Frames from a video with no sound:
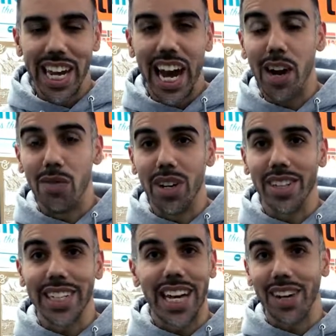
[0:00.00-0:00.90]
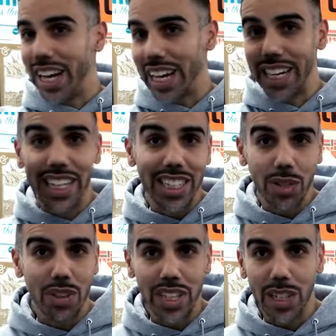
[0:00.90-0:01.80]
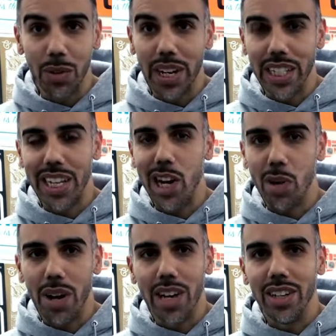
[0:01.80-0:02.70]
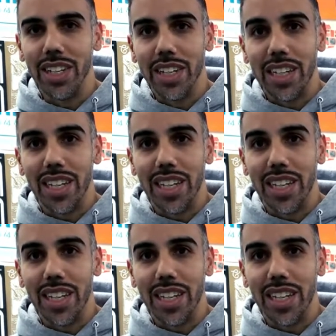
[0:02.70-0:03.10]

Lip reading: I have a kind of like a list of things that we can talk about,